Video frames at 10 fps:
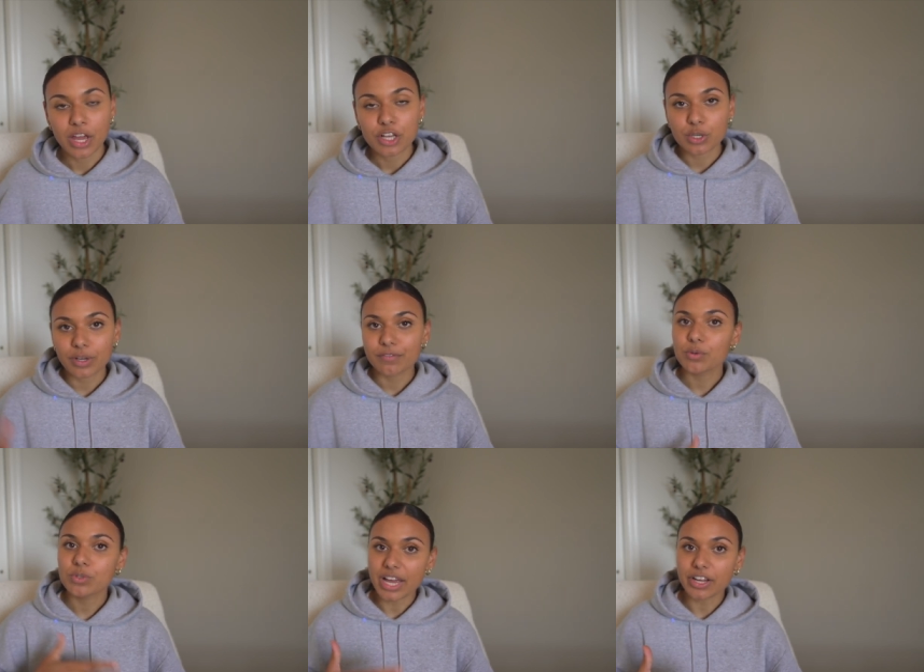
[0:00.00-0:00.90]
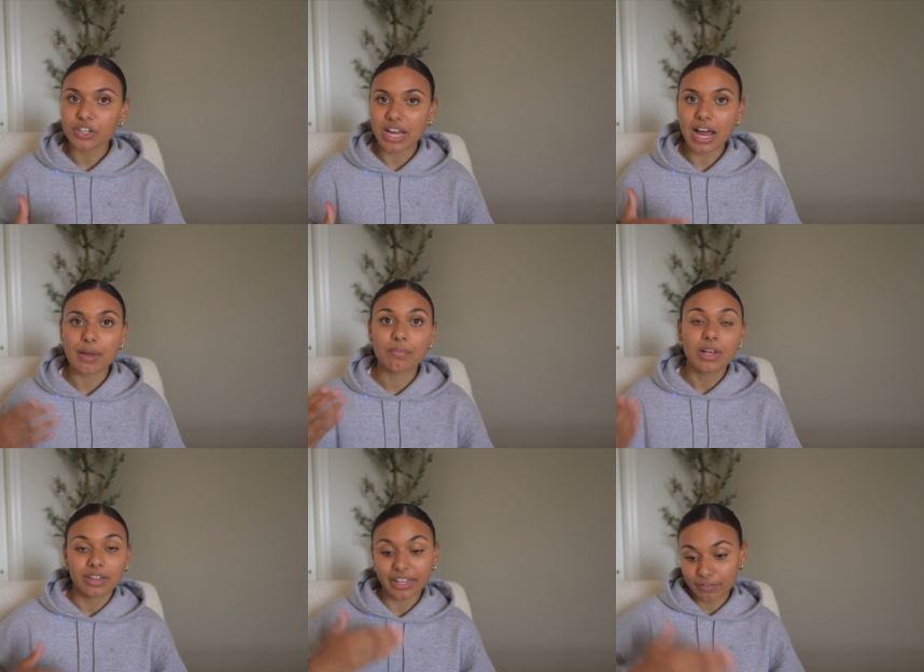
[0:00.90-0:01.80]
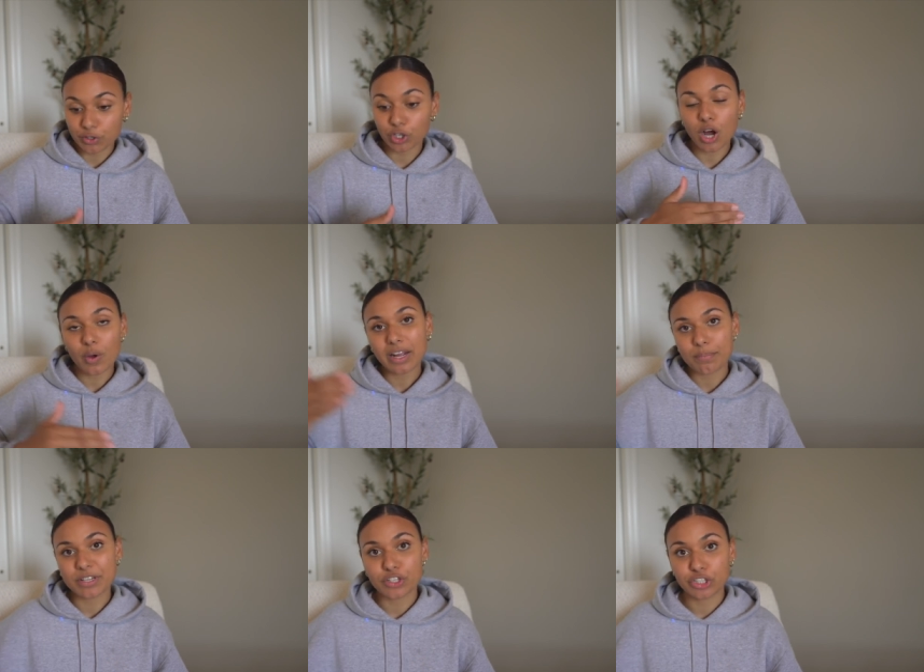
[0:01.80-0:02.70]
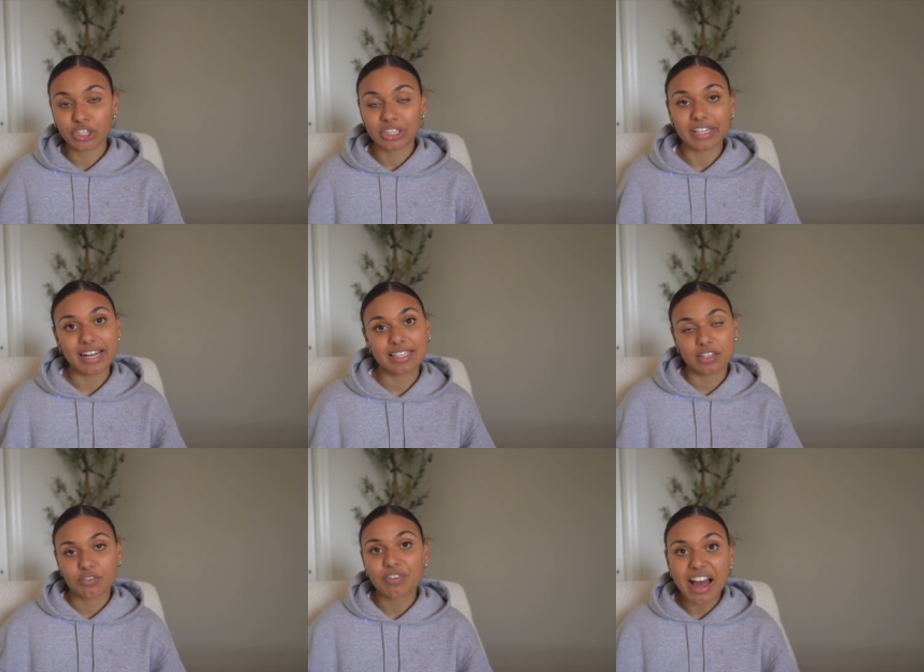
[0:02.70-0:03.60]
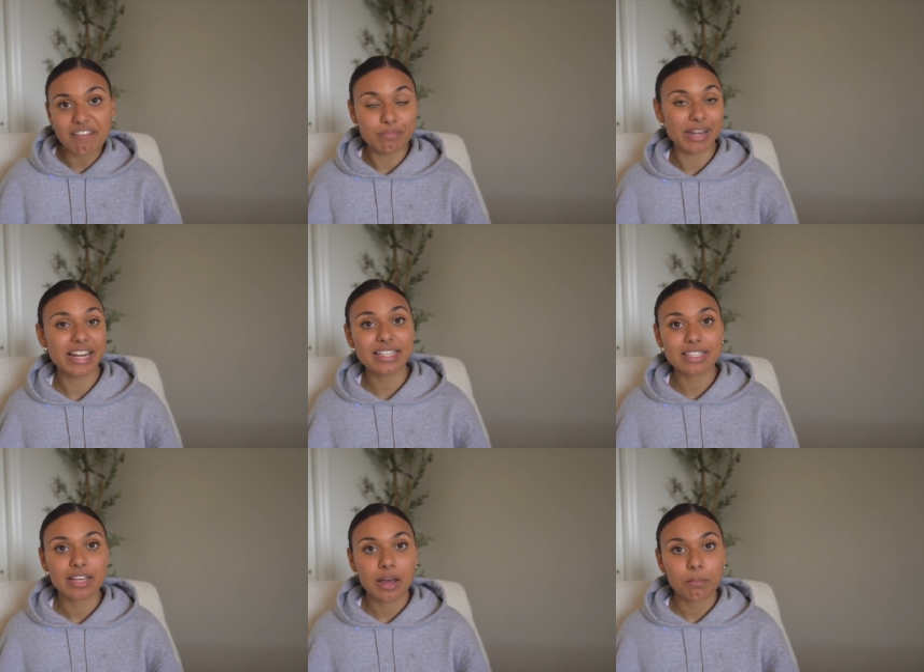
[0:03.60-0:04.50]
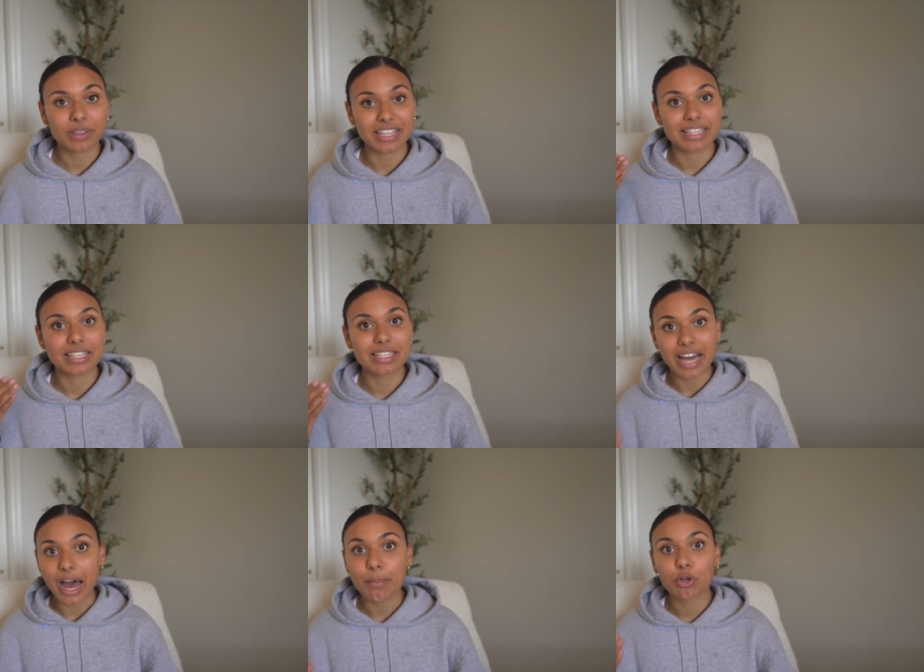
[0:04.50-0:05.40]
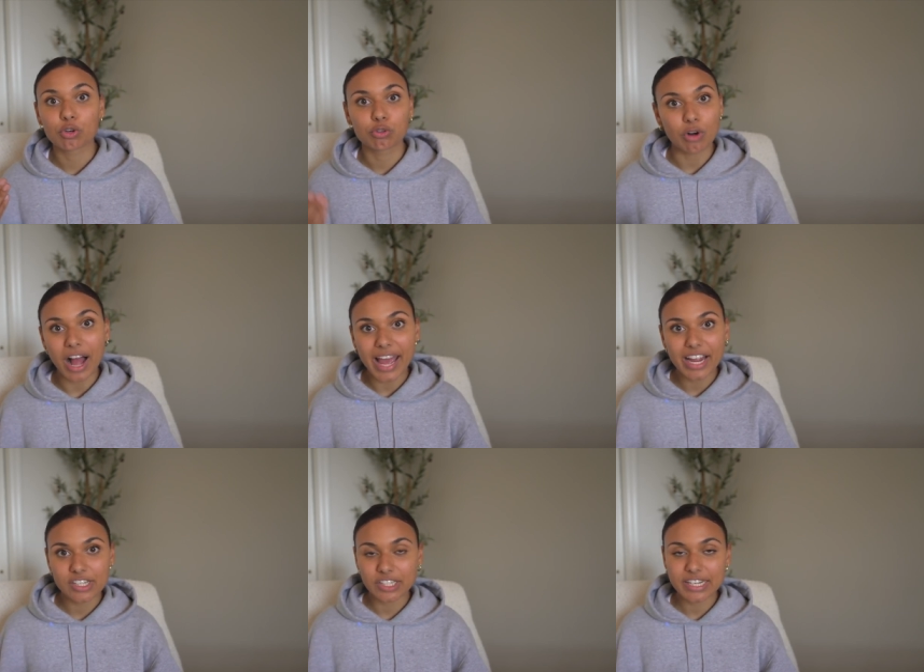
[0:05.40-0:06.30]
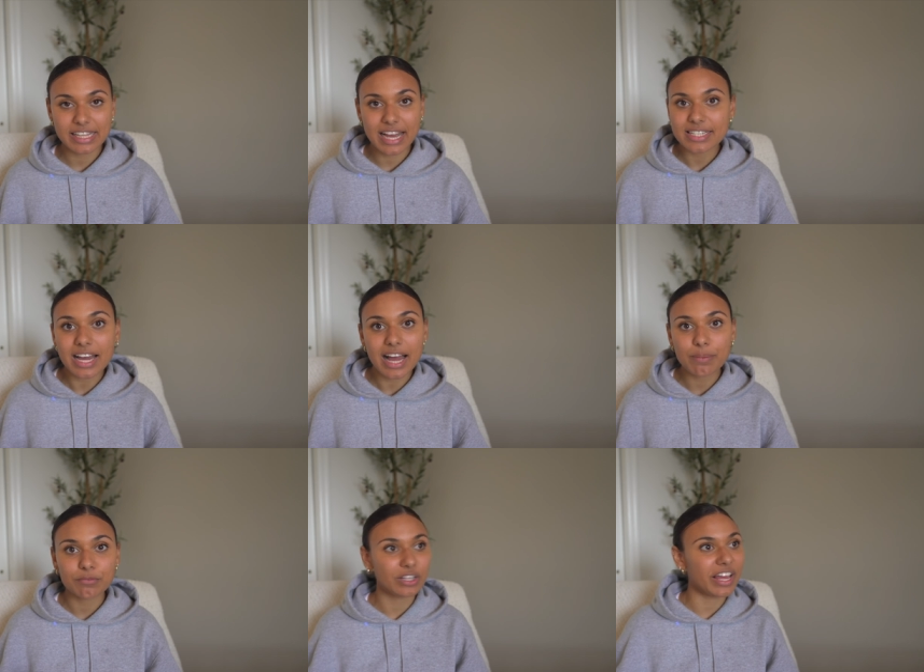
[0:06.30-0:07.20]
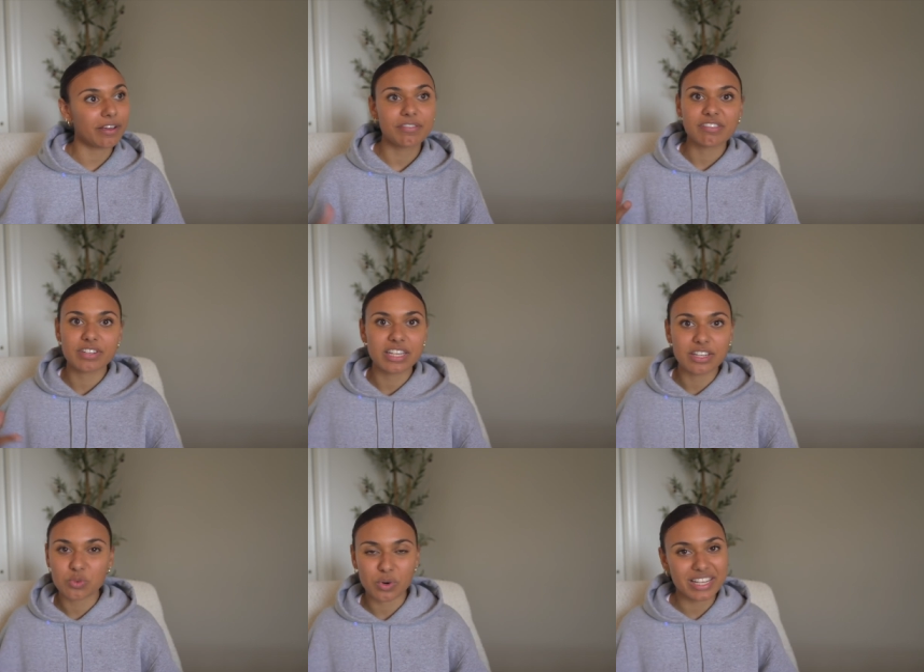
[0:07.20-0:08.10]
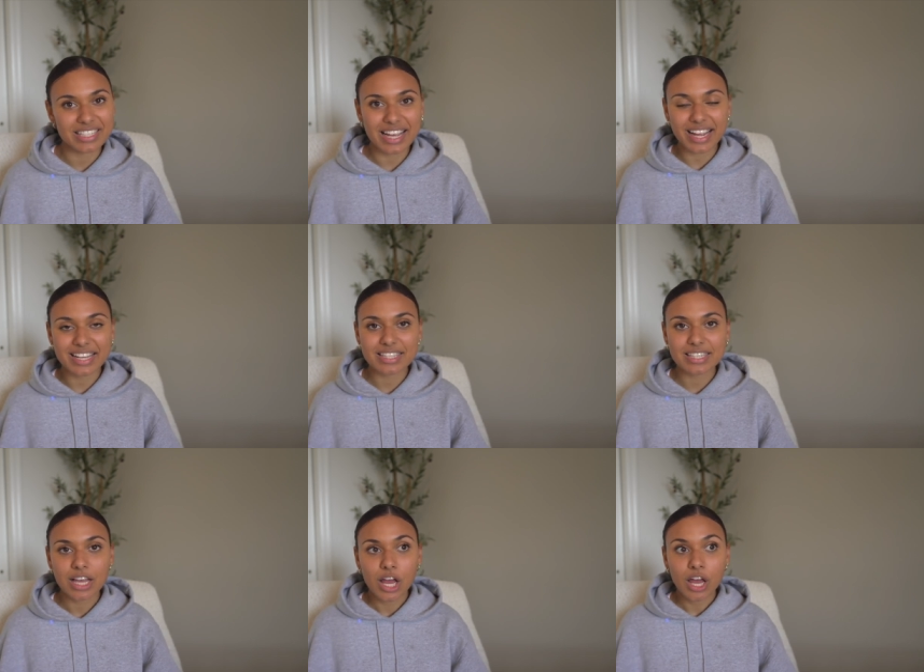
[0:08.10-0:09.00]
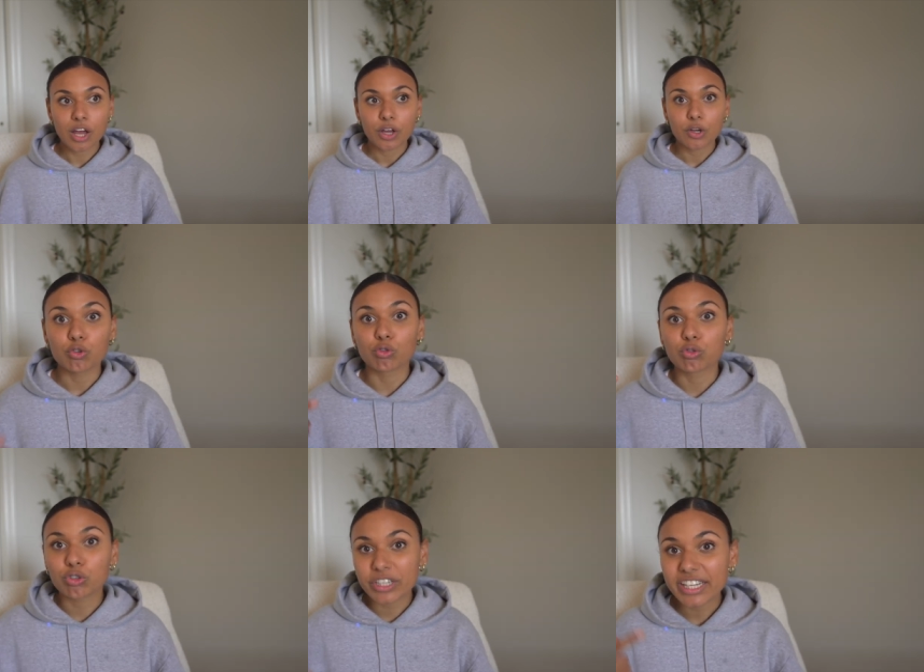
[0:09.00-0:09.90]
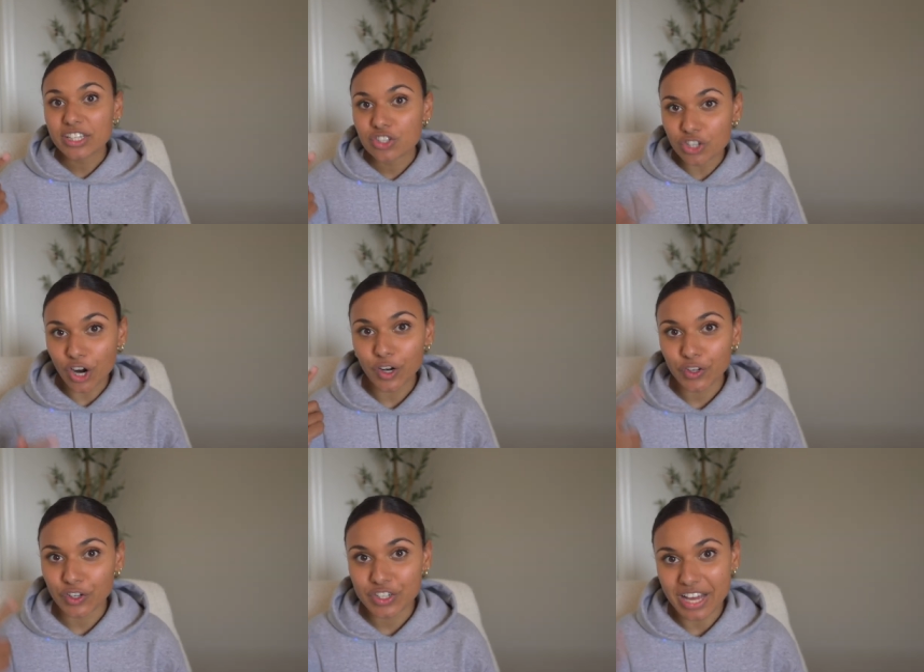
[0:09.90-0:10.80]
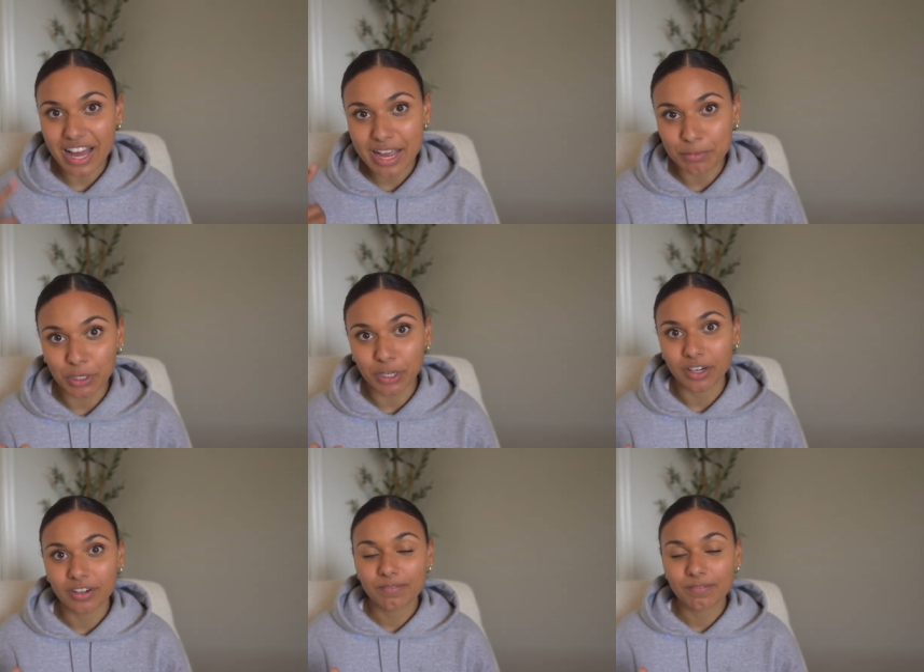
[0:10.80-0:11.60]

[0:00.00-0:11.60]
So if you set your time, like if you're going up until your clock says 5 minutes, but they stop crying during that time for like 15, 20 seconds, restart your timer.